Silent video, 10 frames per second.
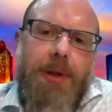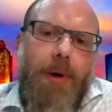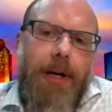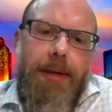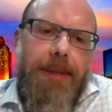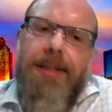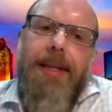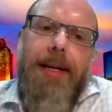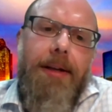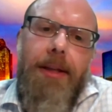arguments
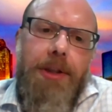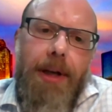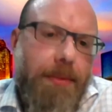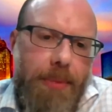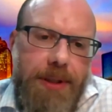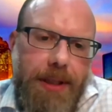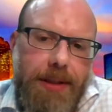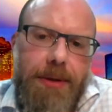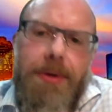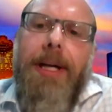there that you didn't present
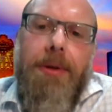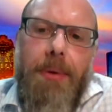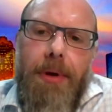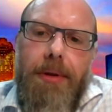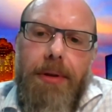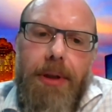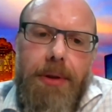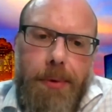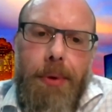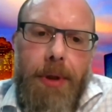to the trial court
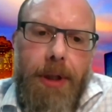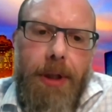to rule